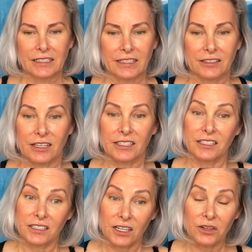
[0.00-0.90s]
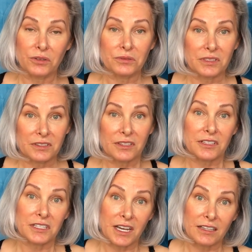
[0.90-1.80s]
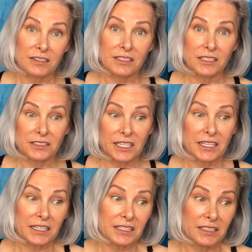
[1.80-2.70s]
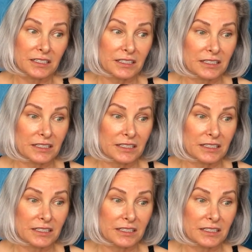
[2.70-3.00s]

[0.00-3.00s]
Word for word: he's like, you know, this is a nice little gig.